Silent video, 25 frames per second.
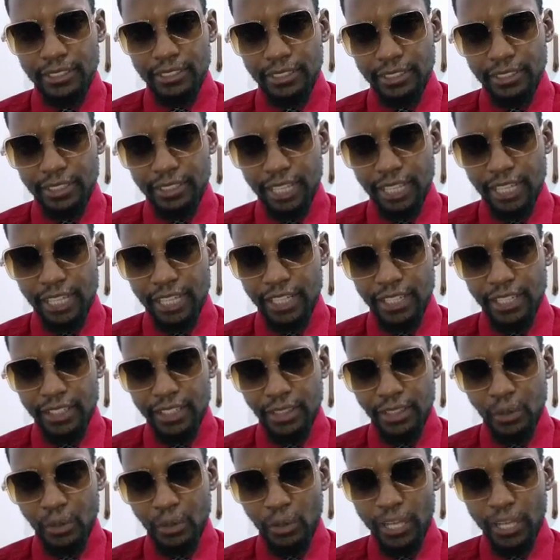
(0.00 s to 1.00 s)
Then
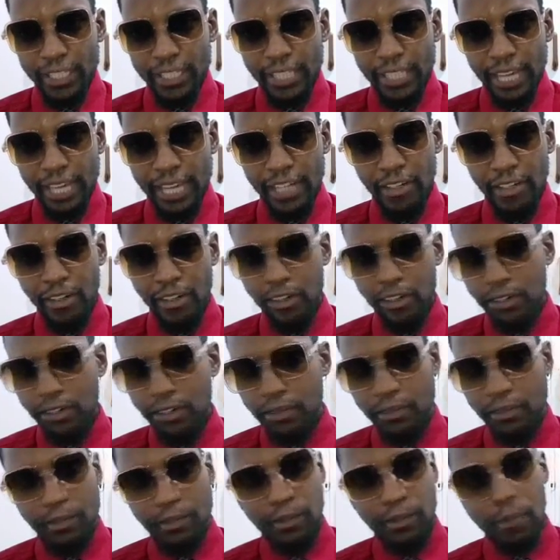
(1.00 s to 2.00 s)
the way that,
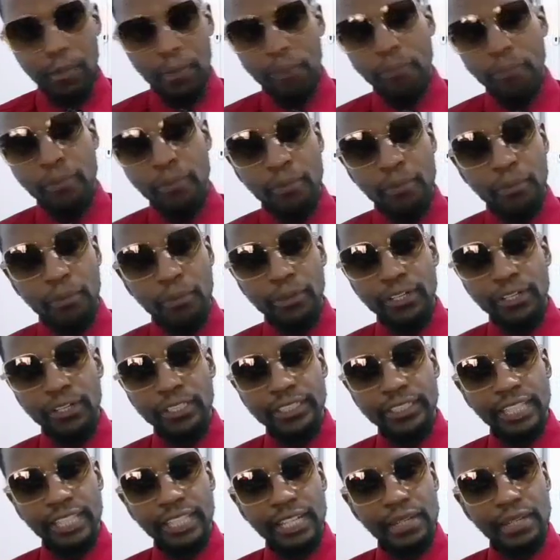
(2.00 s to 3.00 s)
or
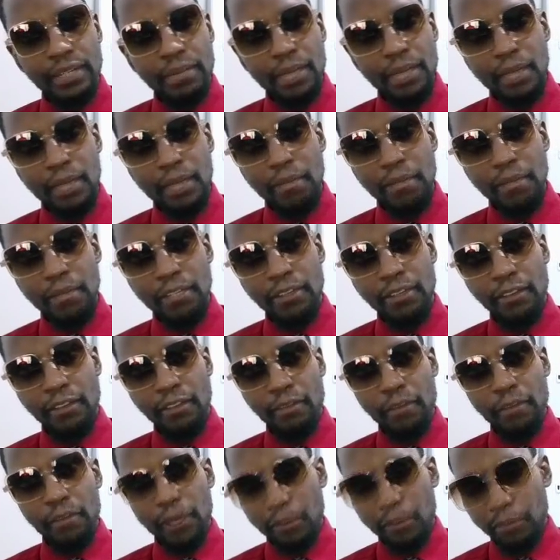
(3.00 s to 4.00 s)
potentially maybe
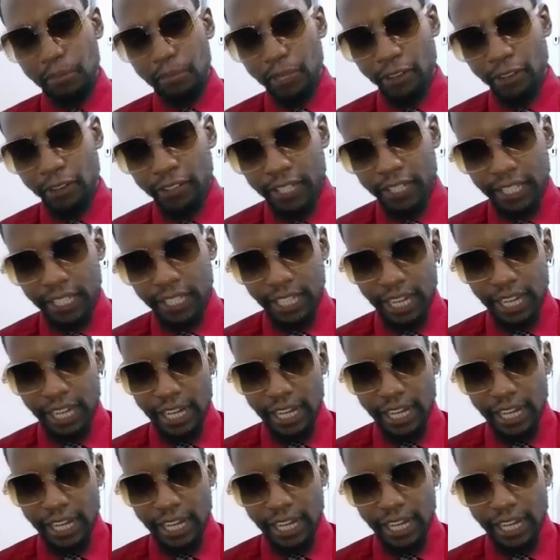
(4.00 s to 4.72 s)
you've been building